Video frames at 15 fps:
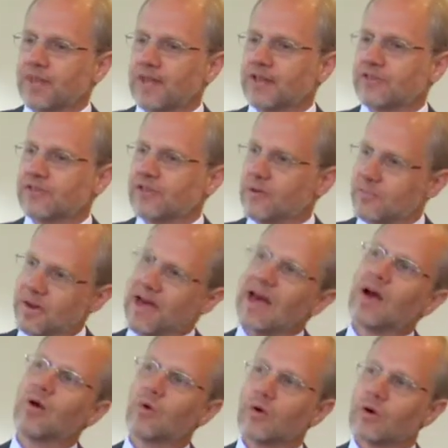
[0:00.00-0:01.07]
it's the
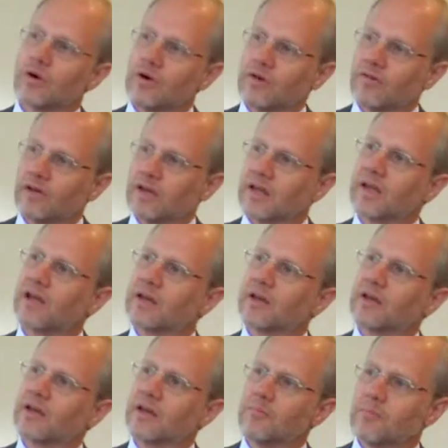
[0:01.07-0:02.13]
power of, again, I
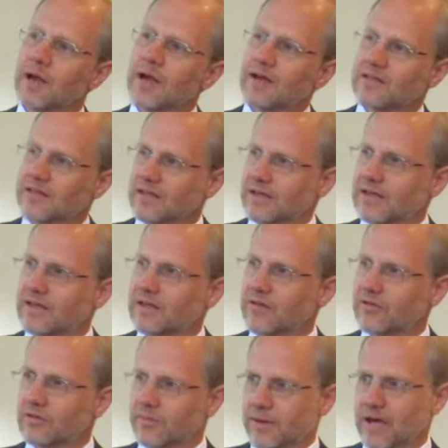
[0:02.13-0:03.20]
come back to the idea
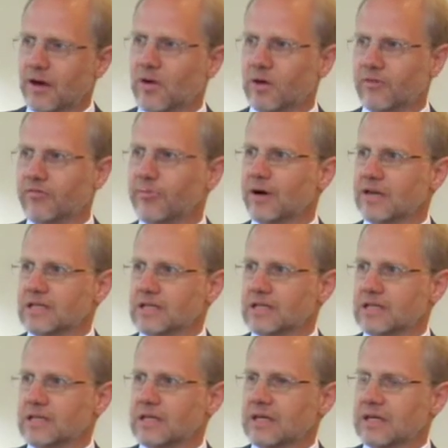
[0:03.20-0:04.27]
of the power of
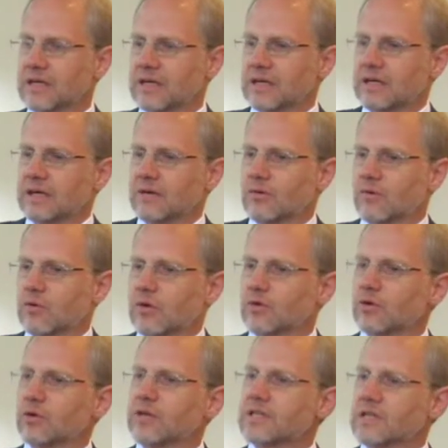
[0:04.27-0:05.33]
presence. What
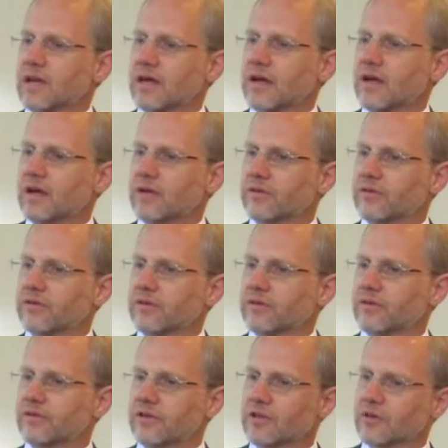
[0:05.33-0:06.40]
Joyce has
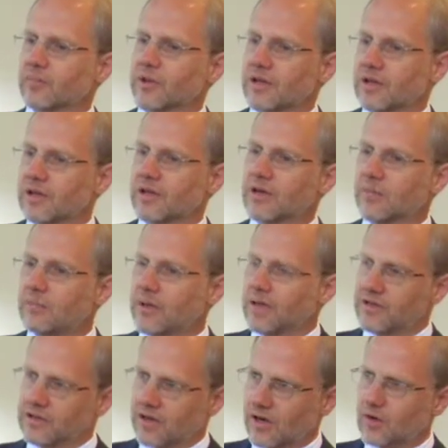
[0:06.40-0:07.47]
is the ability to be
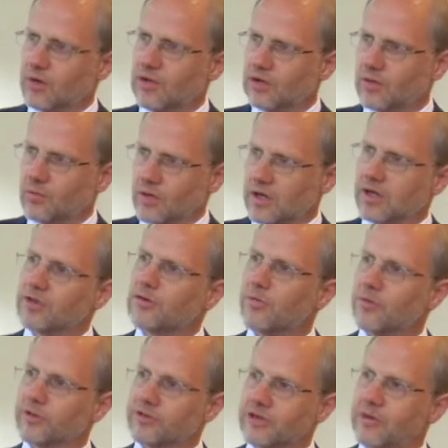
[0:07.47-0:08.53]
totally
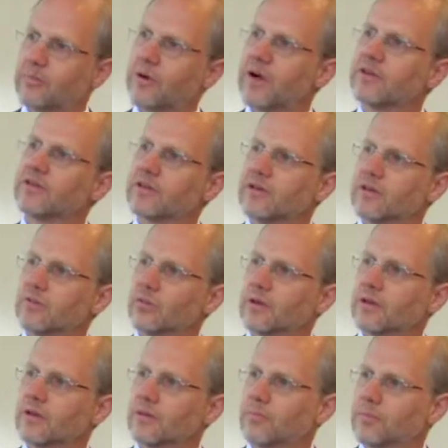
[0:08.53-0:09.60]
100% present
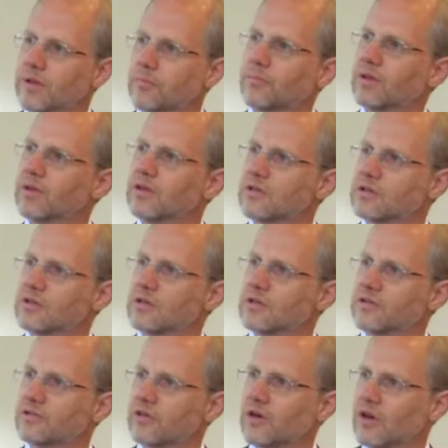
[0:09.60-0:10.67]
with the people that
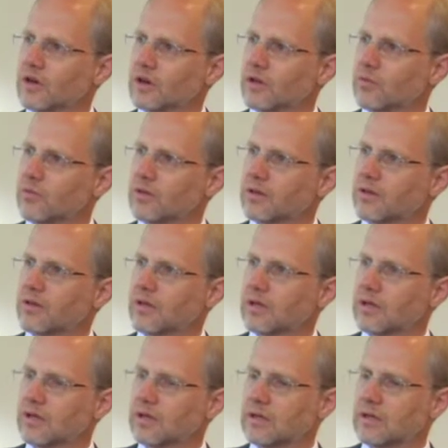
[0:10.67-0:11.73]
she's talking with
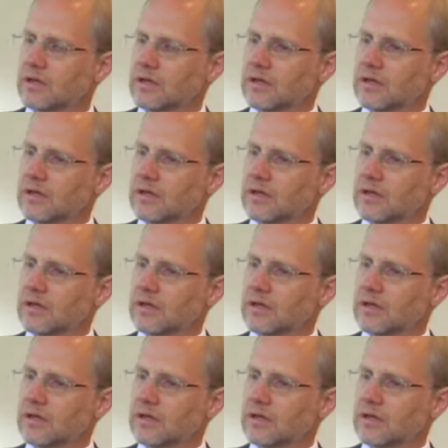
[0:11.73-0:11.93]
and